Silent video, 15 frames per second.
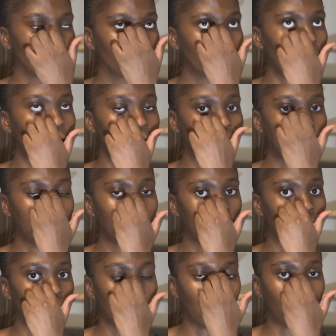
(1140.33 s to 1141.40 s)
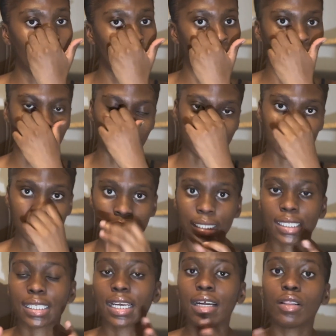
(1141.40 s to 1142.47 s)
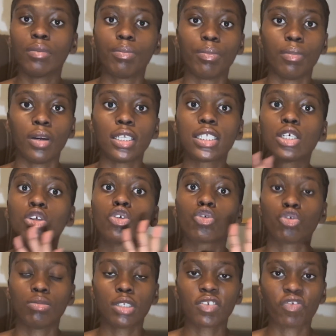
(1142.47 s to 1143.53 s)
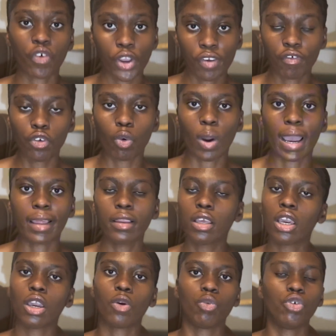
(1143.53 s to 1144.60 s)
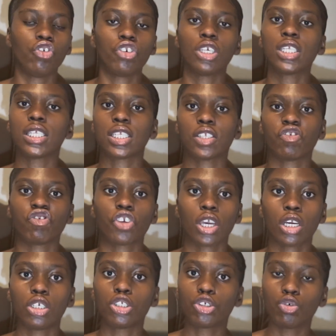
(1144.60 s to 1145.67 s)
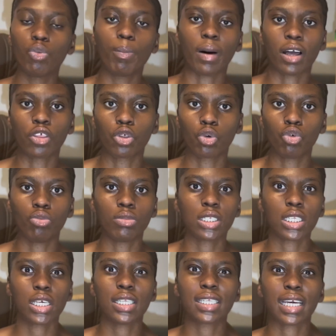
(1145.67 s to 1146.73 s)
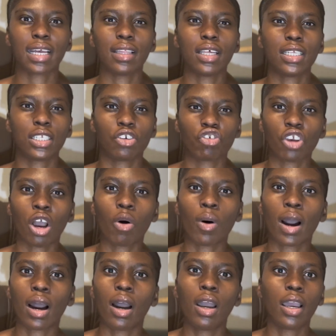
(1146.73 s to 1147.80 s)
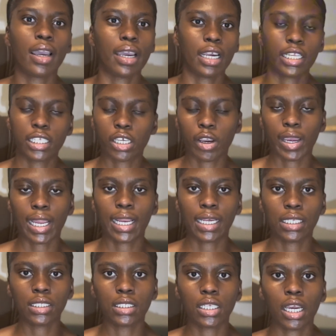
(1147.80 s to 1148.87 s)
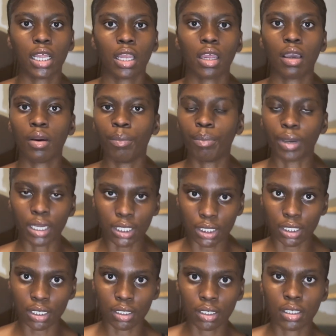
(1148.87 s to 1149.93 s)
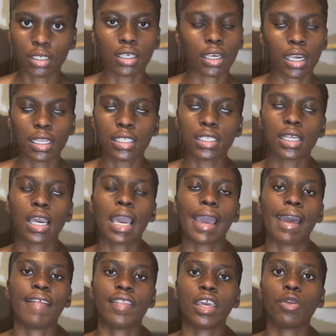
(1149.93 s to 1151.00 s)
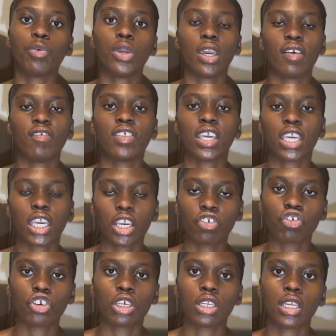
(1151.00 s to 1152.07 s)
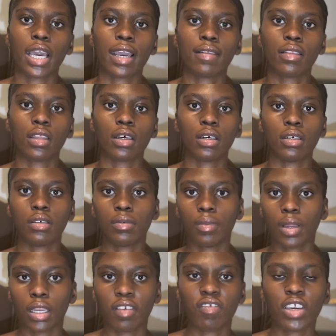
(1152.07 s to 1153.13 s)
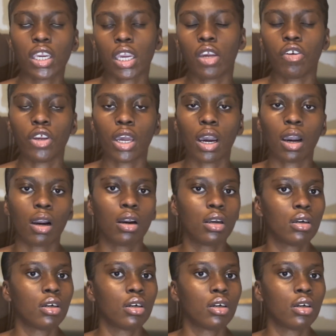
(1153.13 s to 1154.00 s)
And it's single rooms for everyone. We just share 2 bathrooms. Inside there's a shower, a toilet, and a basin. Yes, and then we have the kitchen and the living area.